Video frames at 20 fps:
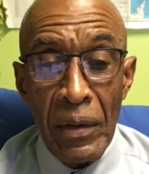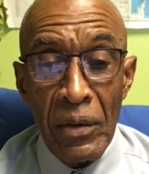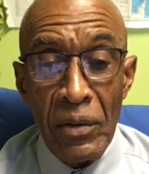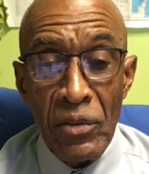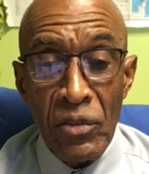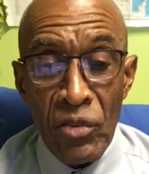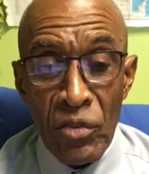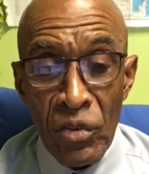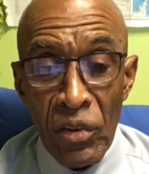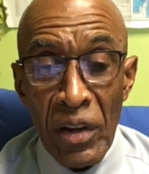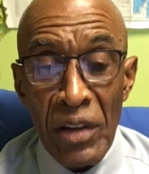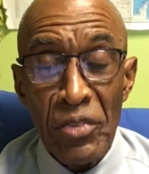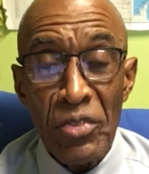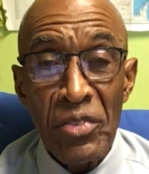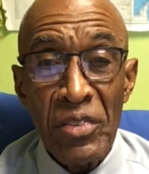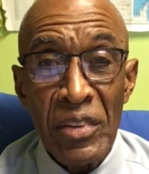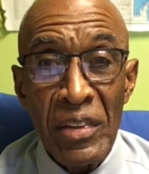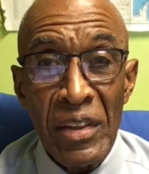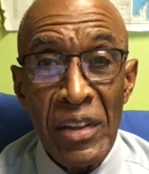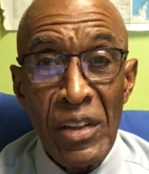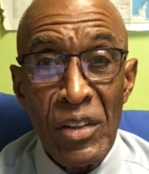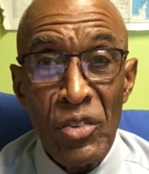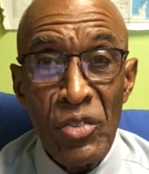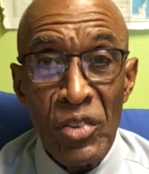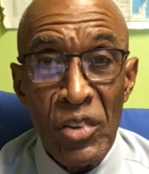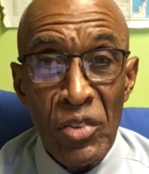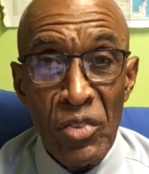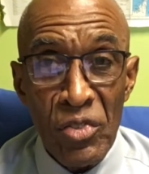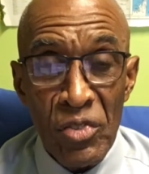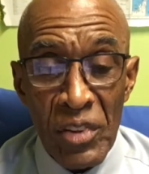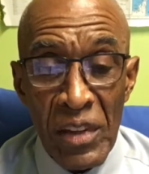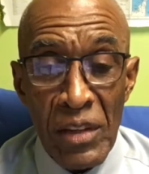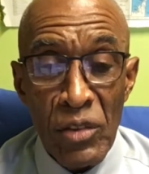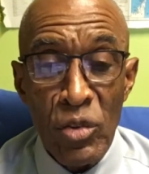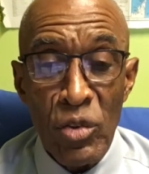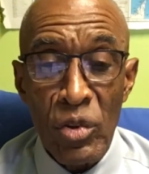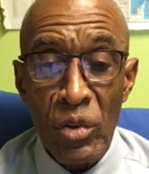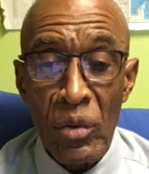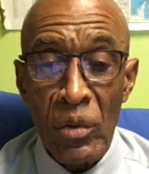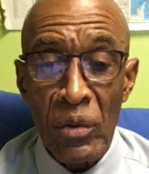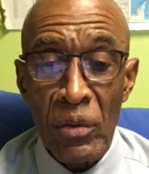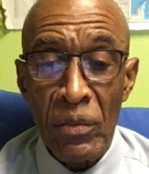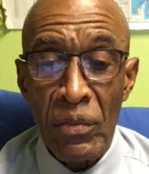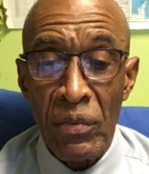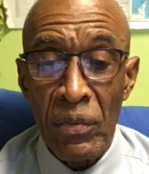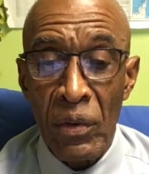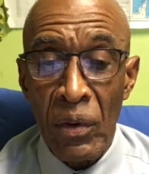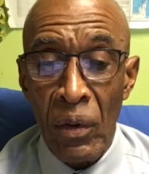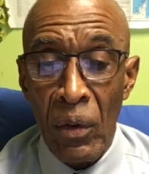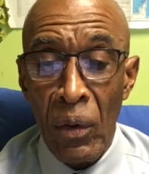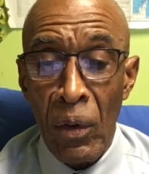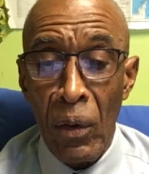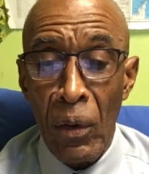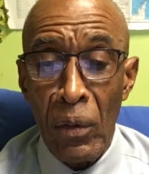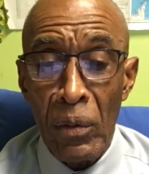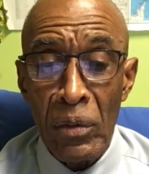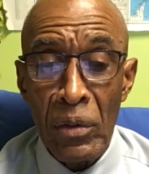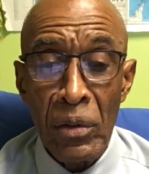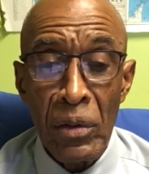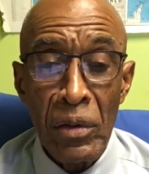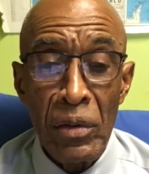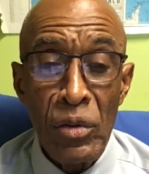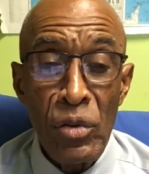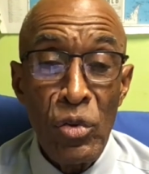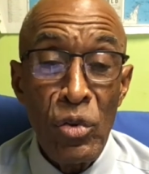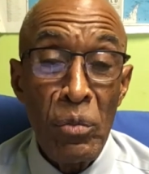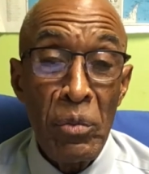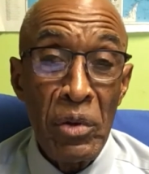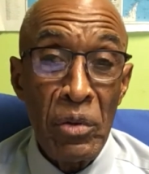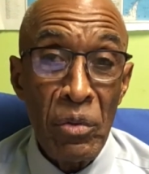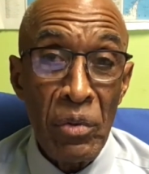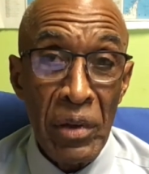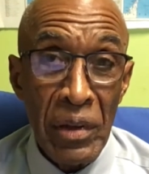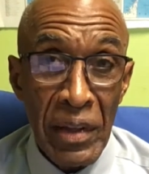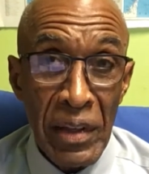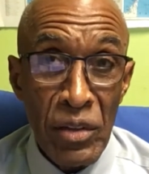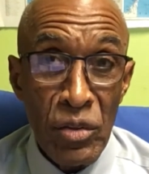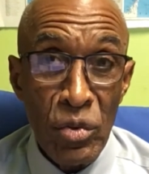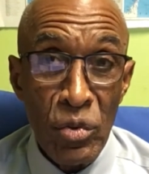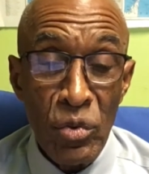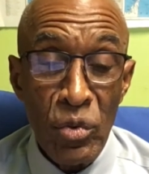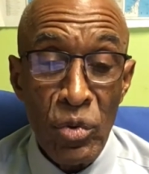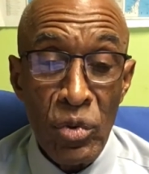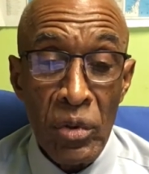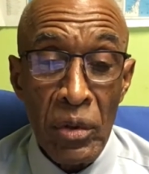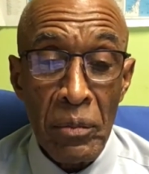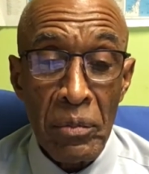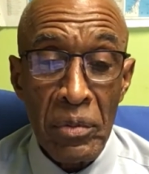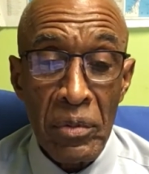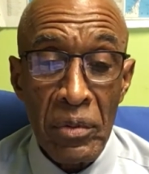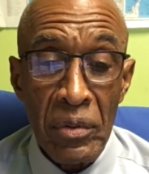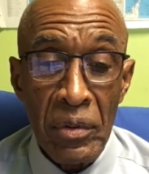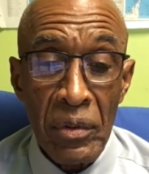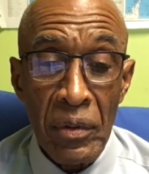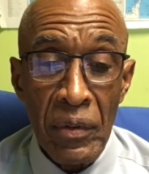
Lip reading: Trust is essential for all good human relationships.